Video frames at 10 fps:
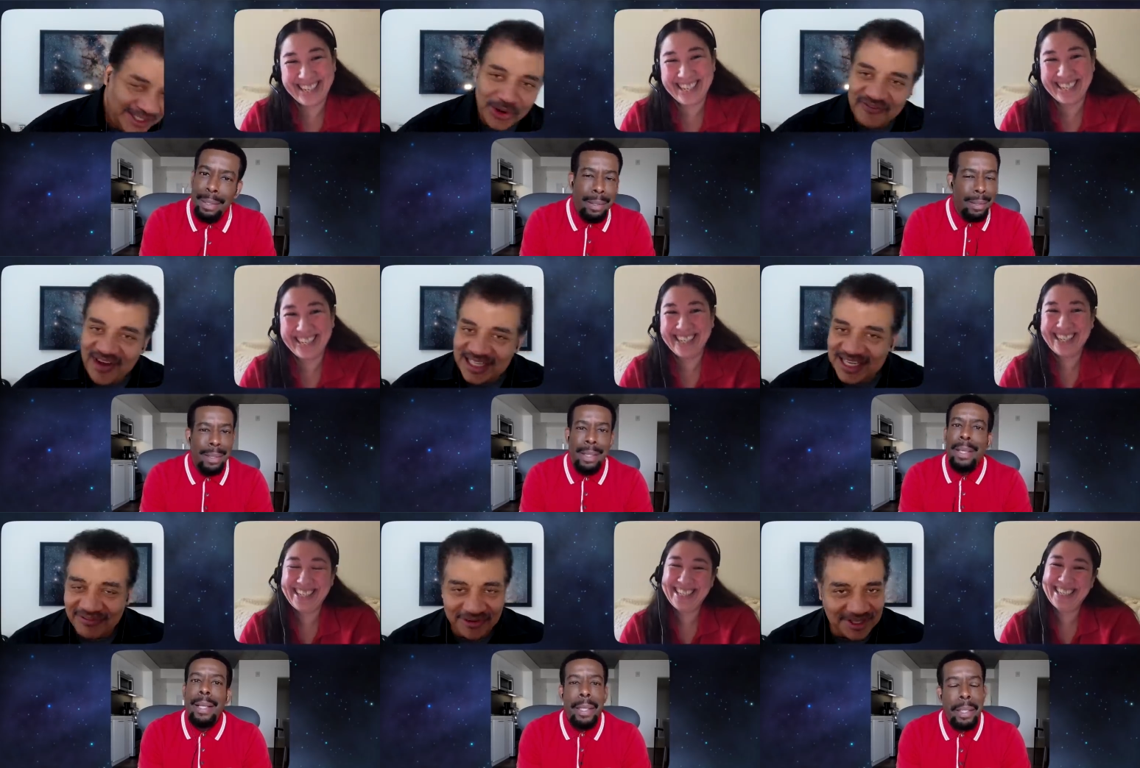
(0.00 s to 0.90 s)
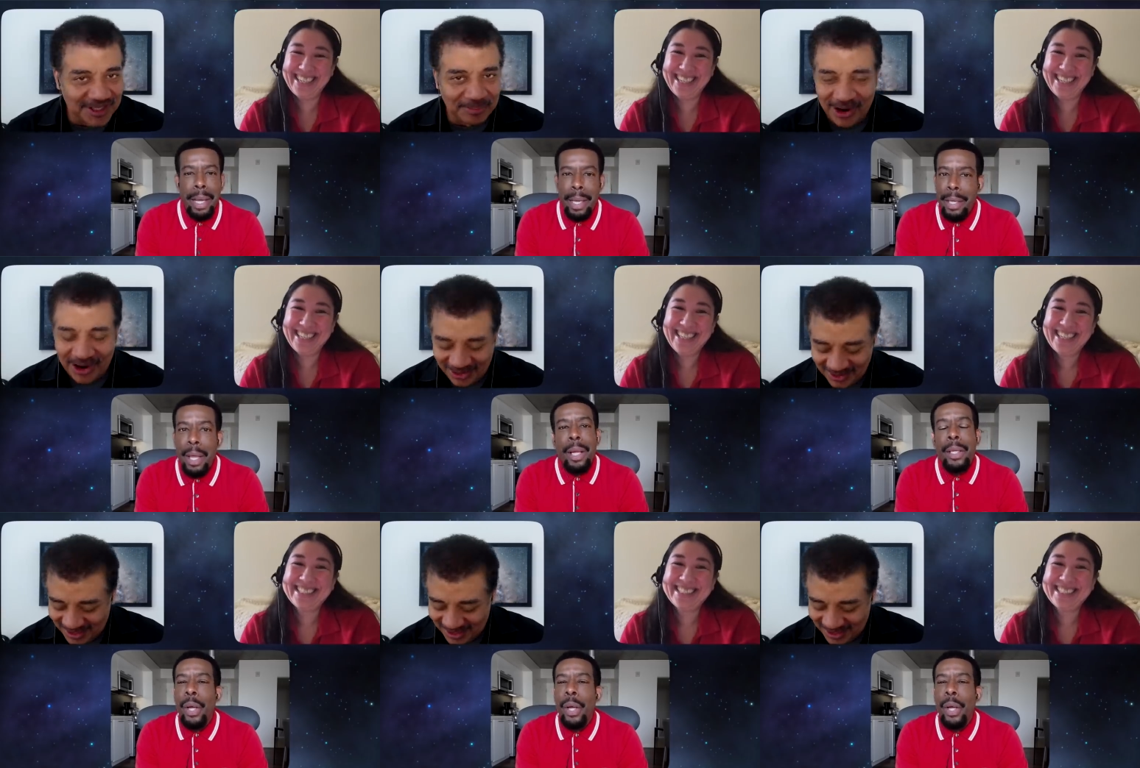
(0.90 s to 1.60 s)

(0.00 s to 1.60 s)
Speaker 1: don't invite tephra yeah. to the party.